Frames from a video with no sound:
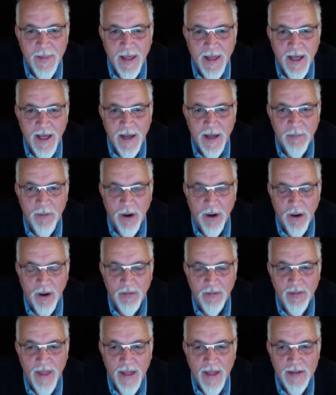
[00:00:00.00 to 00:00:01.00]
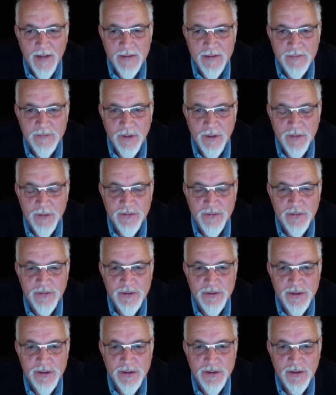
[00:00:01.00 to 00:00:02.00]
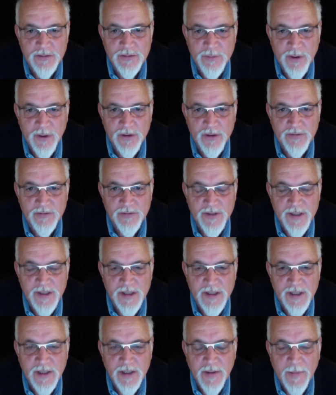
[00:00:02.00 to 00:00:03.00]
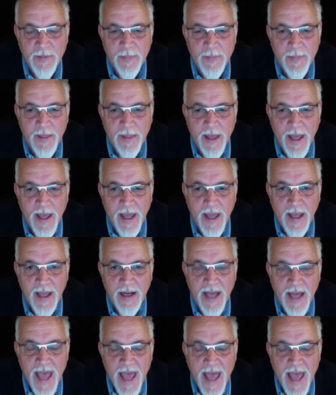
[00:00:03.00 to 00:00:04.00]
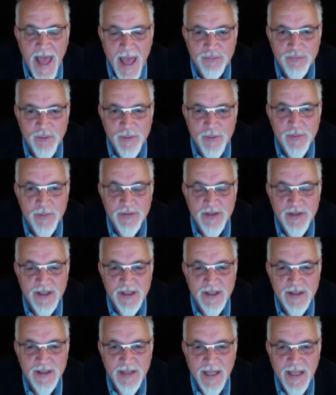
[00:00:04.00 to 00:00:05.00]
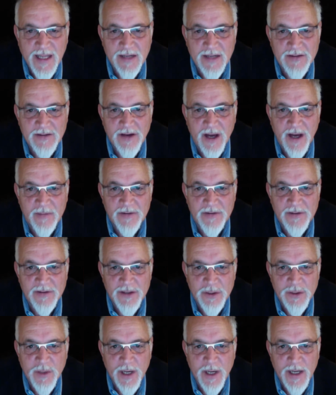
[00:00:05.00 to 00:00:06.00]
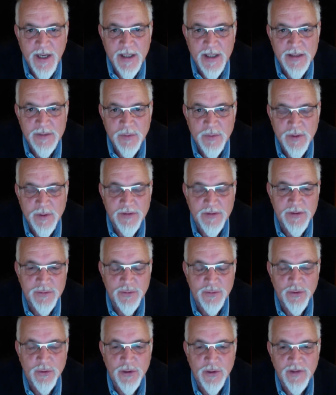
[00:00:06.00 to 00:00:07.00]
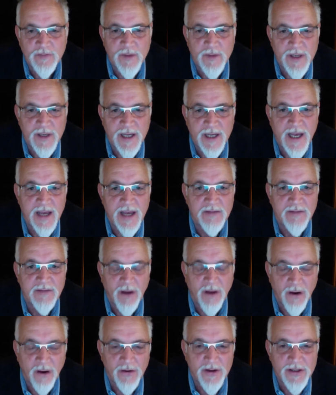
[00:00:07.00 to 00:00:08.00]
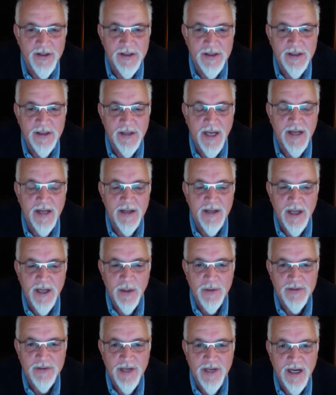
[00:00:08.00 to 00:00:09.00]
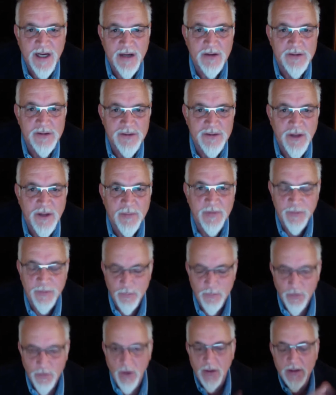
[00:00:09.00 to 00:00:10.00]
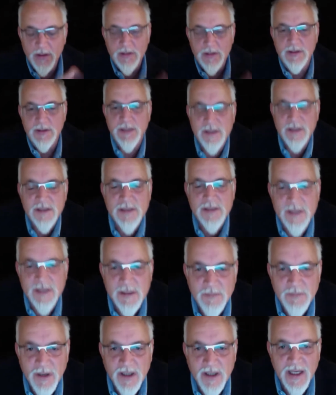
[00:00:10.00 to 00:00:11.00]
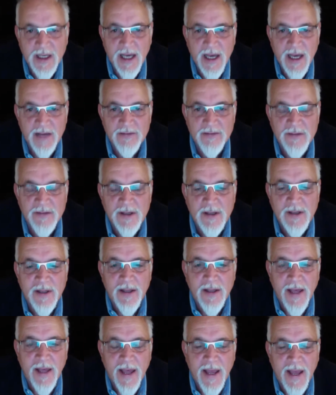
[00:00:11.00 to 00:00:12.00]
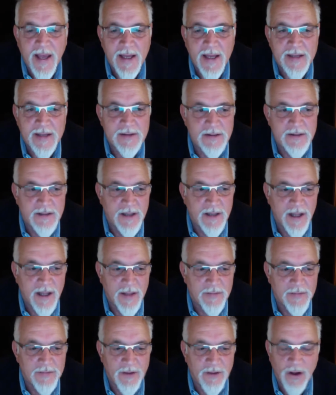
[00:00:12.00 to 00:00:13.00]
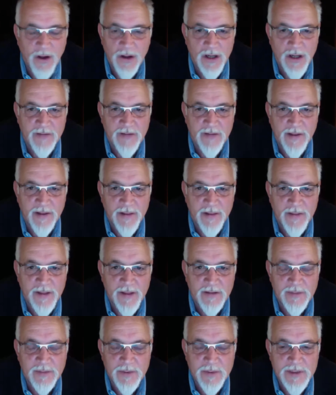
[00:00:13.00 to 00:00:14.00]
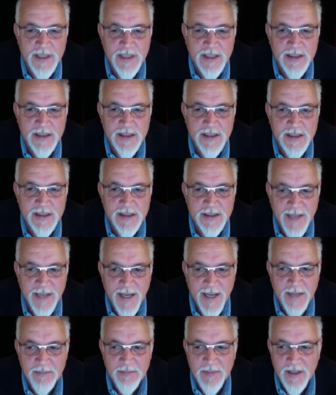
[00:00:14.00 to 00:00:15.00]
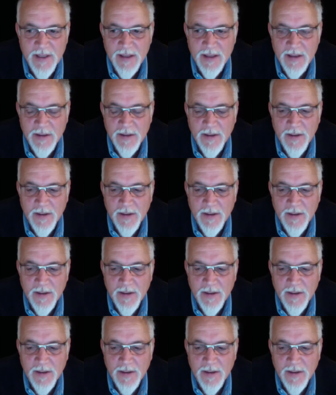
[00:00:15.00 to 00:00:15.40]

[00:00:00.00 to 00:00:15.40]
on that Rosicrucian Cosmography, and as representing the end times and new age, with a drawing of my cave on it and Noah's Ark on top of the rock that's in my cave. And there's a whole lot of other things which actually name me.